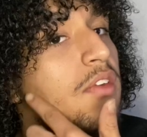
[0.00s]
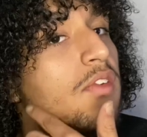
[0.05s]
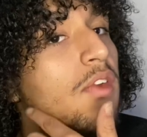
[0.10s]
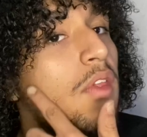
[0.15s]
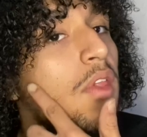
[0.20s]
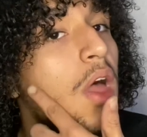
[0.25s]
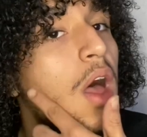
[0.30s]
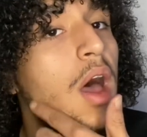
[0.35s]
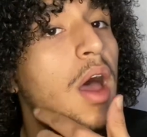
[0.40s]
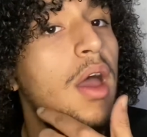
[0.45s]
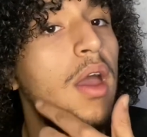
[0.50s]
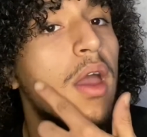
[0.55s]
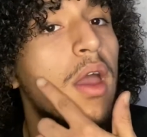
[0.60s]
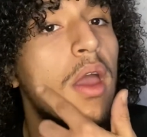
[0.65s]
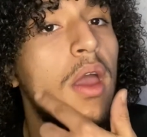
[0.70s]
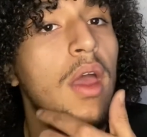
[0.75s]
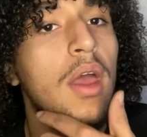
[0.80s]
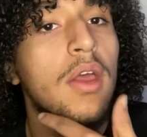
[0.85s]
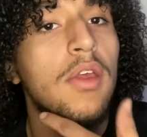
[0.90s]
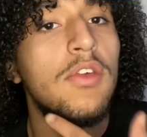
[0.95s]
a lot
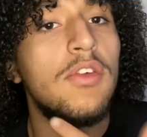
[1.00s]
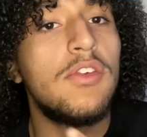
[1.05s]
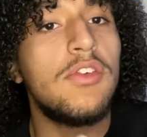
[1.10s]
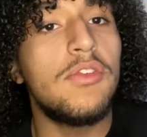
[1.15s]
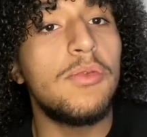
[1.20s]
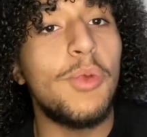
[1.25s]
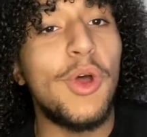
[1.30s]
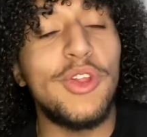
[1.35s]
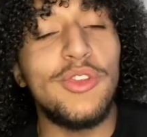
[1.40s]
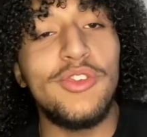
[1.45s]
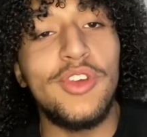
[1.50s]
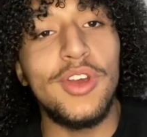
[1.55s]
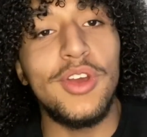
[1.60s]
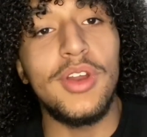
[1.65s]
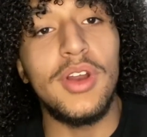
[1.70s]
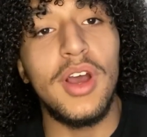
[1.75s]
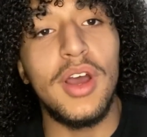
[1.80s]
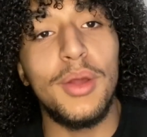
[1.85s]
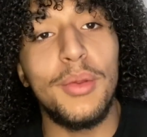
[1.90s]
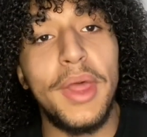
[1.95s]

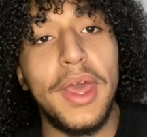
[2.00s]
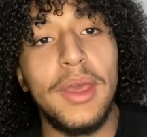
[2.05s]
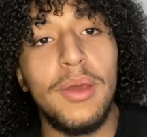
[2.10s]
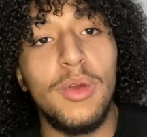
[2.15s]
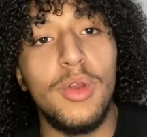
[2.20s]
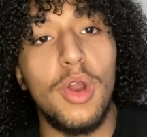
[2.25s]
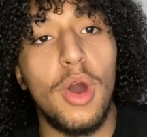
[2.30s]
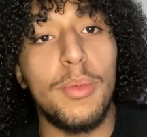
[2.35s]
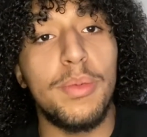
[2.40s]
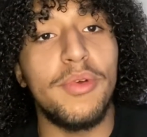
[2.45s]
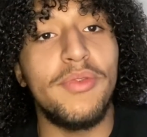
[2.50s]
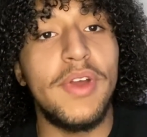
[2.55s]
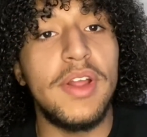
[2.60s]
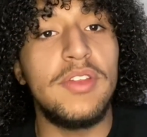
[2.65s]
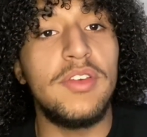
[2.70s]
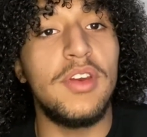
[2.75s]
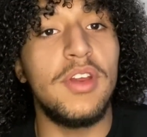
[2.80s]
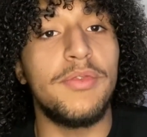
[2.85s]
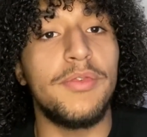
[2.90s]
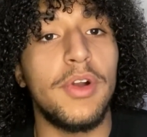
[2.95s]
stunted, like, you know,
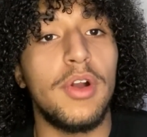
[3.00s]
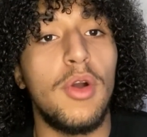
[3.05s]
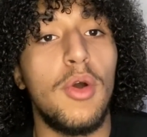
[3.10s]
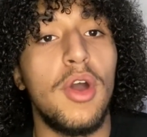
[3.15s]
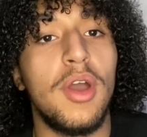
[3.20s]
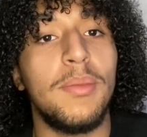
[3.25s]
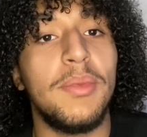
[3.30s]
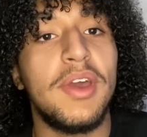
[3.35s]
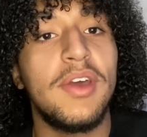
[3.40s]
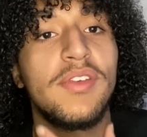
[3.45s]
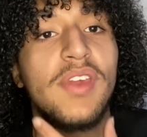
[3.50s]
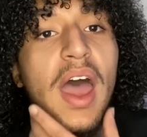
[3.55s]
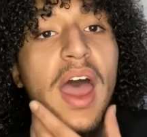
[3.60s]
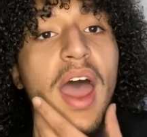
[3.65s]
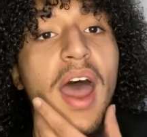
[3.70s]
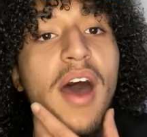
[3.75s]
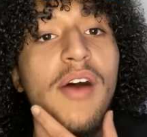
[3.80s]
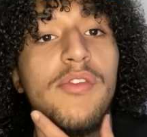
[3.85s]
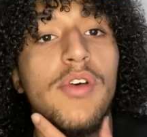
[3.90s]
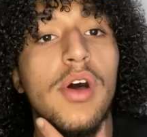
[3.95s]
prevented it from growing, because I
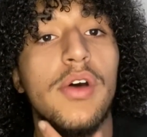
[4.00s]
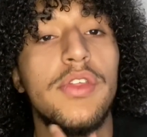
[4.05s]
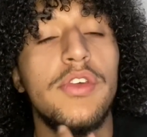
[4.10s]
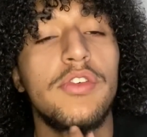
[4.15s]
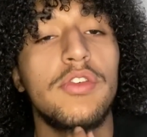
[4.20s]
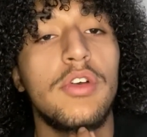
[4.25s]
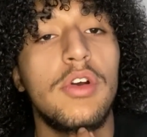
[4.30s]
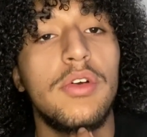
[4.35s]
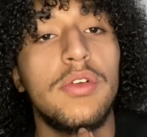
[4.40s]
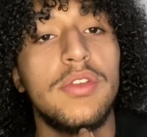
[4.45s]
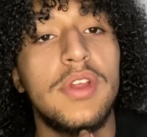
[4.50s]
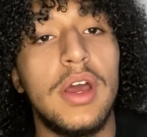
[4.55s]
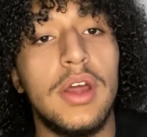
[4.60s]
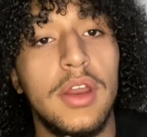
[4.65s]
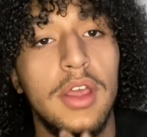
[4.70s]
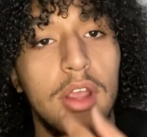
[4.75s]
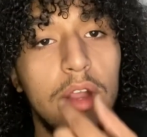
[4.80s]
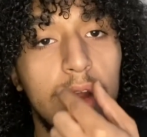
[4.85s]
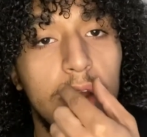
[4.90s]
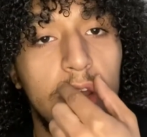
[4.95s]
have all this growth down
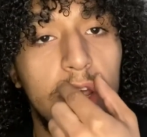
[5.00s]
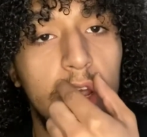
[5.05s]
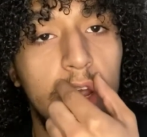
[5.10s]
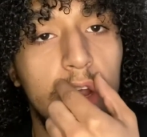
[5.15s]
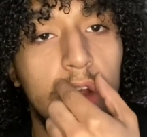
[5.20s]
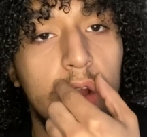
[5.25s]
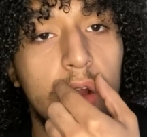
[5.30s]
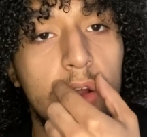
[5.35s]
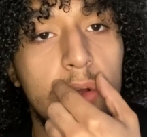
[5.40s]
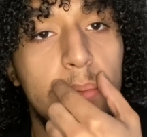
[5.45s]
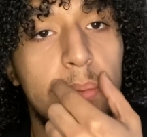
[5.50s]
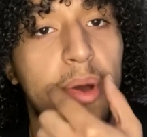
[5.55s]
here and here,